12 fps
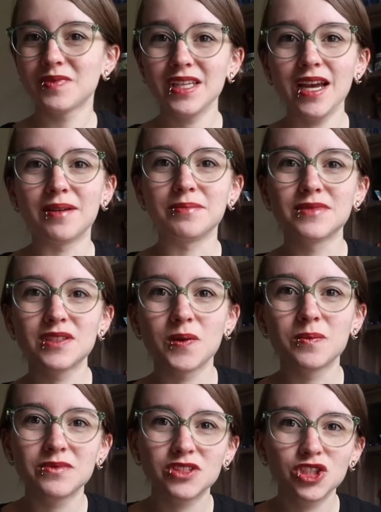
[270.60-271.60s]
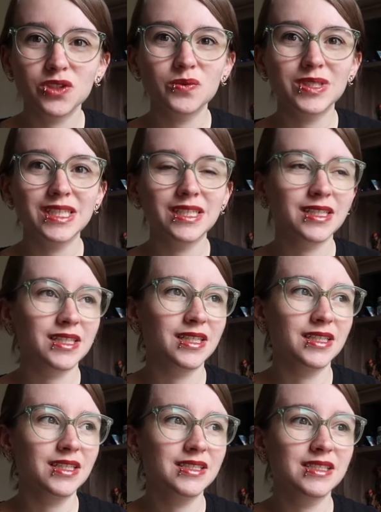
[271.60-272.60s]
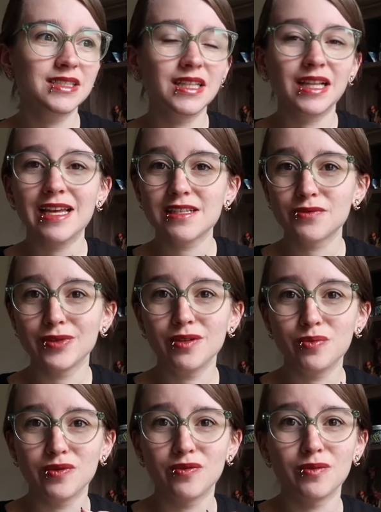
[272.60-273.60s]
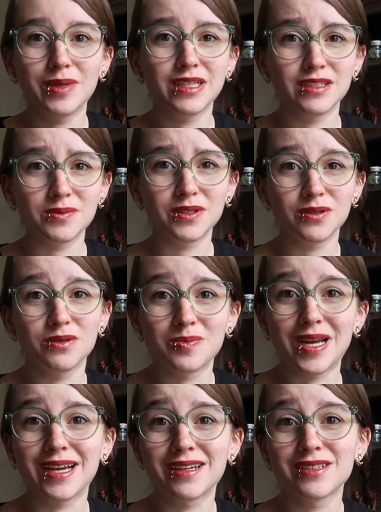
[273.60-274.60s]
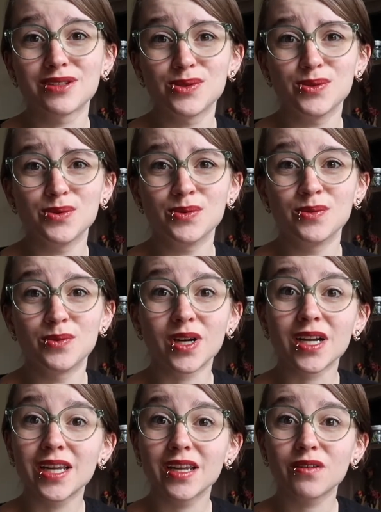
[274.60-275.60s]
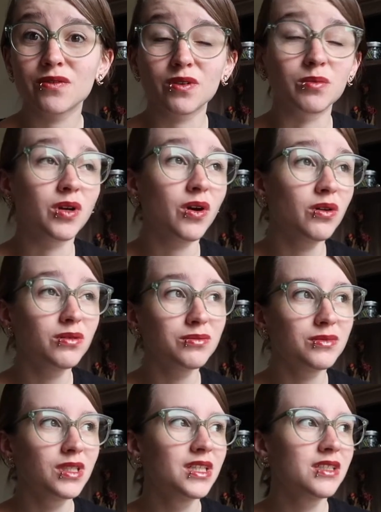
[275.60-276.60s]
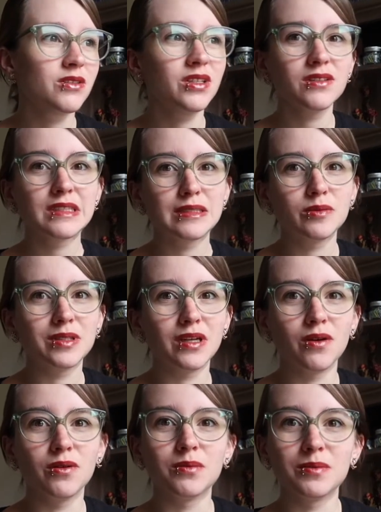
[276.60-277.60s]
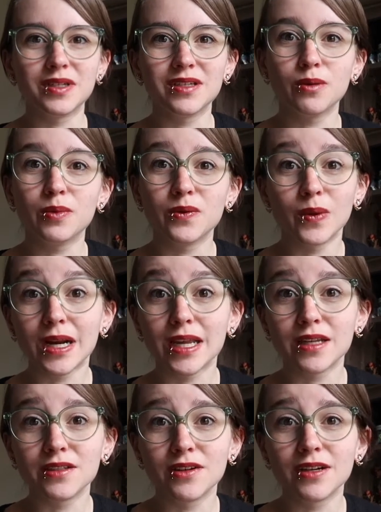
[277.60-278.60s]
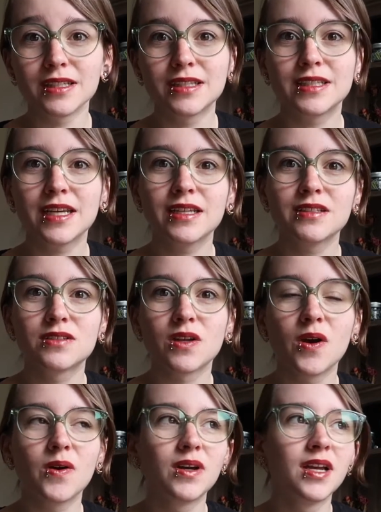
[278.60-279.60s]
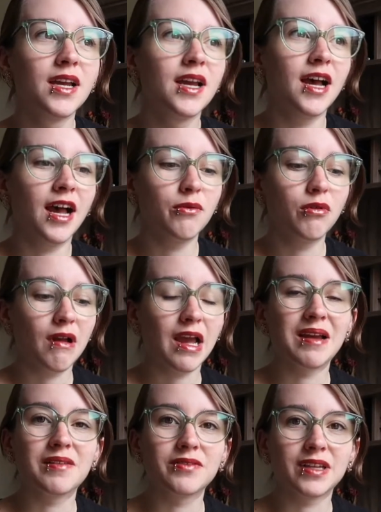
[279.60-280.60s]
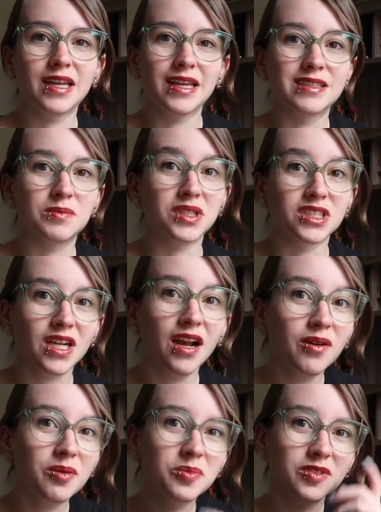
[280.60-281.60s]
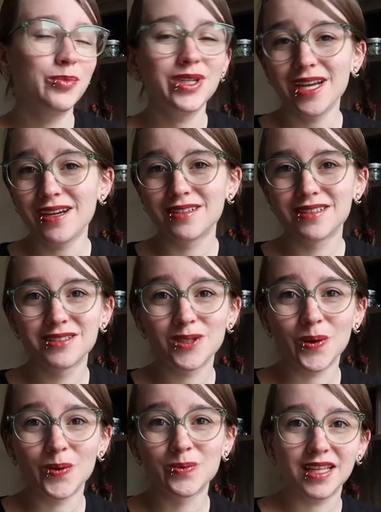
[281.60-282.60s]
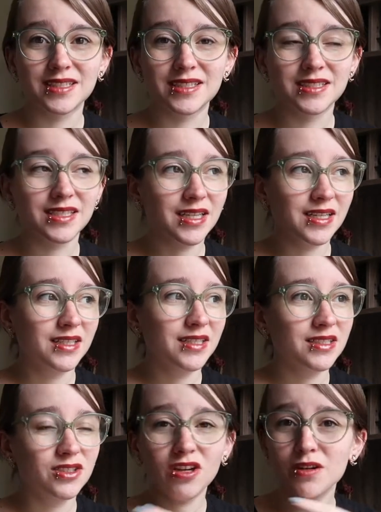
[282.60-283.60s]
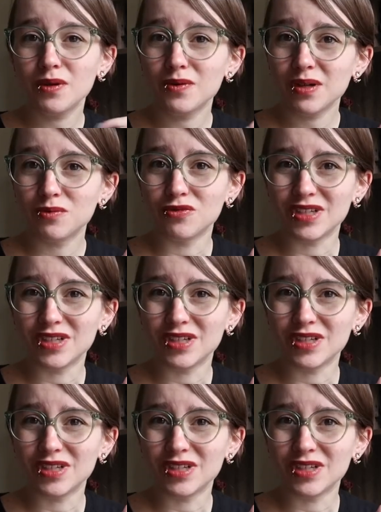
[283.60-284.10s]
yeah, so chill week. This is the last week before my husband goes back to working from home. So he'll still be home, but he'll be working during the day, so I won't have as much help. But yeah, so let's talk about what I'm